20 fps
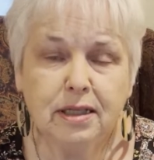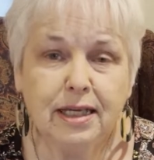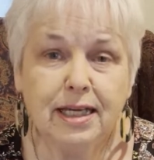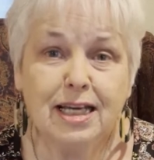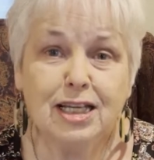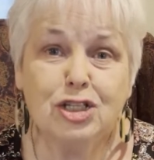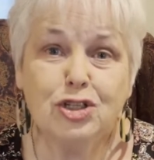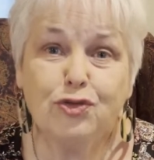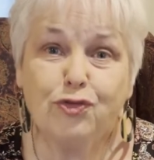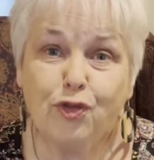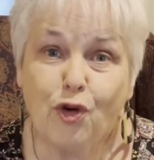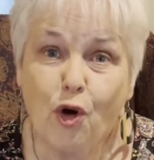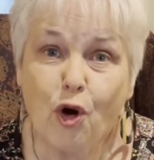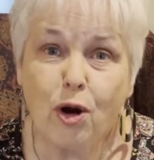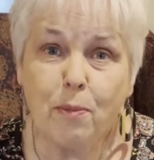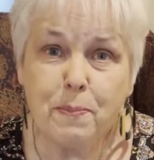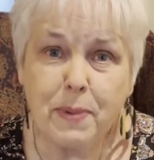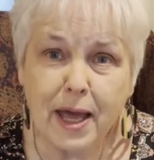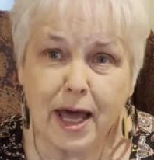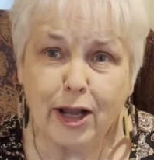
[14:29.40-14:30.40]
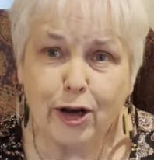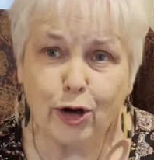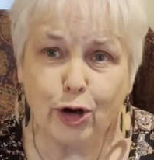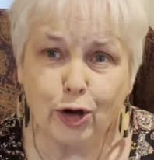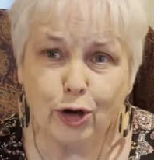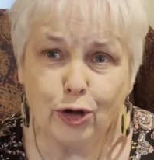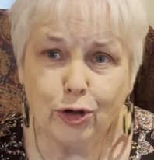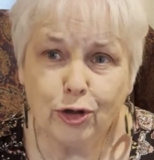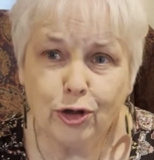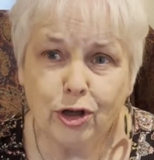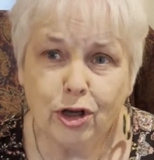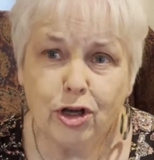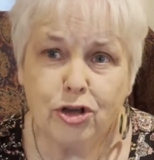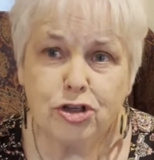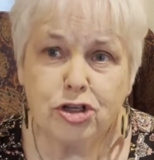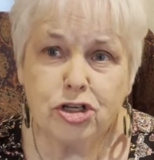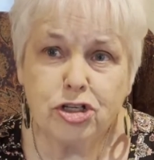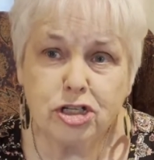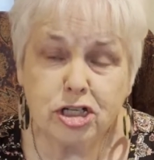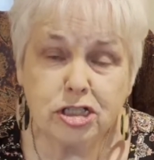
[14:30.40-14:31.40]
It's far better
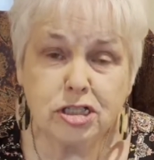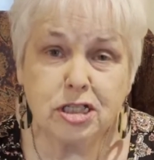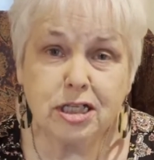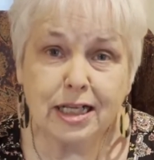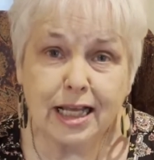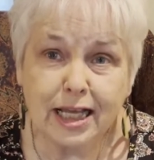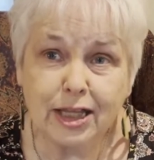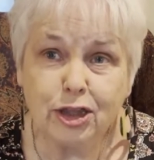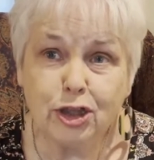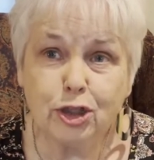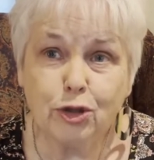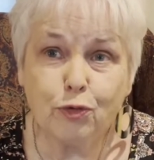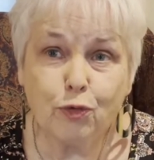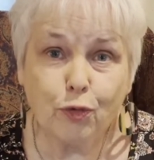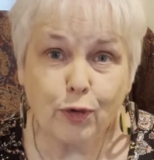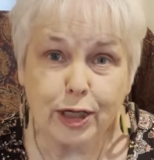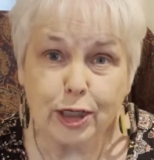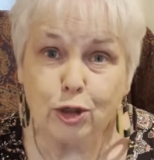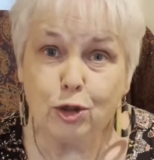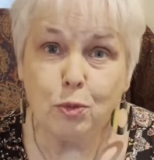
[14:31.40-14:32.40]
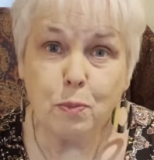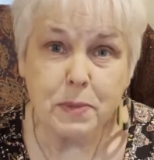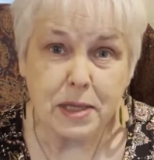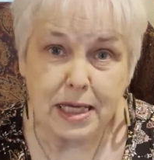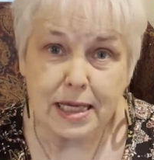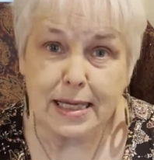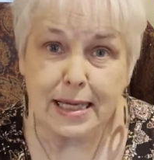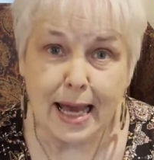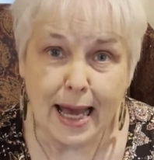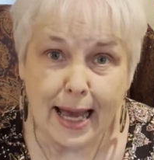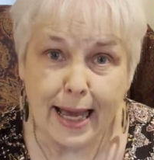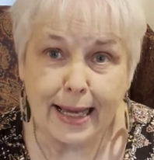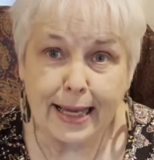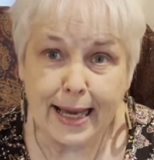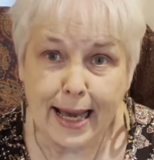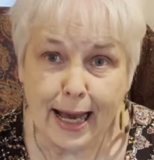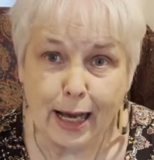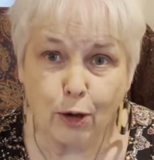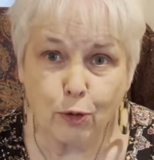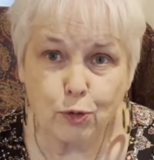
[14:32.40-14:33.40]
to just let the real me hang
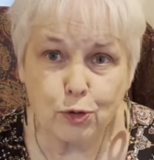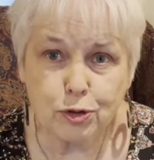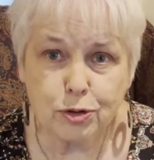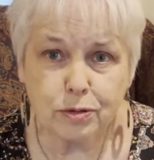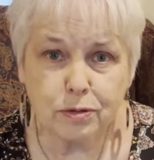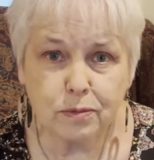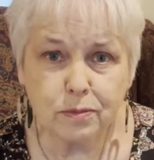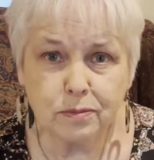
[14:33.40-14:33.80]
out.